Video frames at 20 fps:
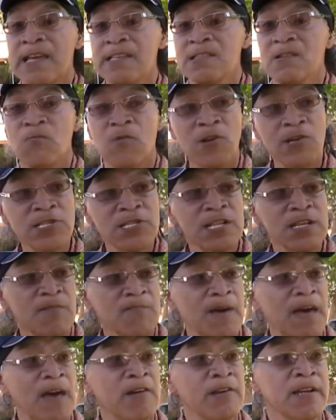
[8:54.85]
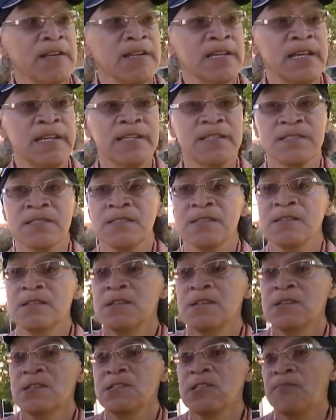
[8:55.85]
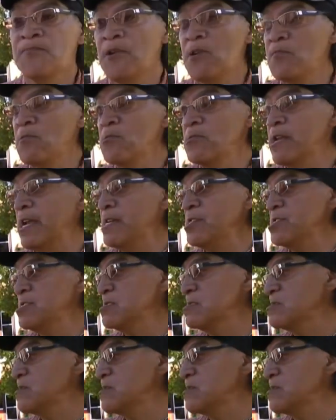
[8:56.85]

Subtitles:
And the worst thing about it is the Pomo Nation,